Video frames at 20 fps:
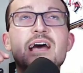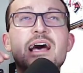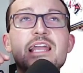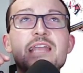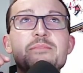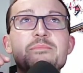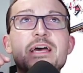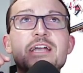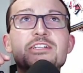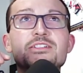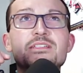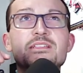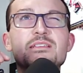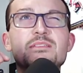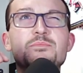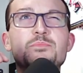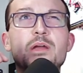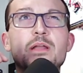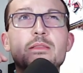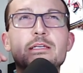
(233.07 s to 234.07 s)
I'd imagine this
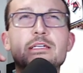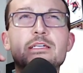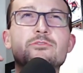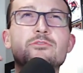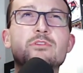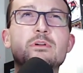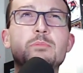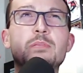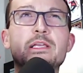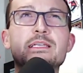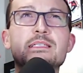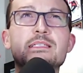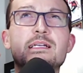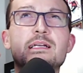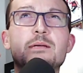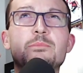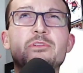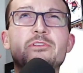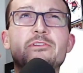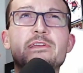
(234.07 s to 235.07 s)
is probably going to replace a
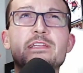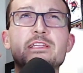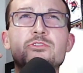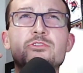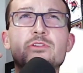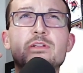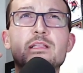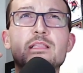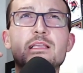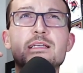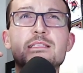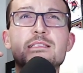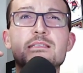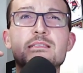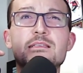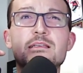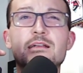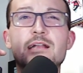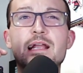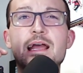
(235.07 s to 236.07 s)
couple of history
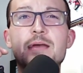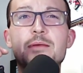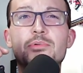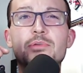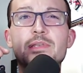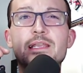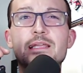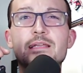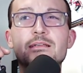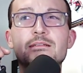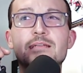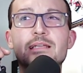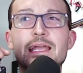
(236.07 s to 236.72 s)
classes that are happening,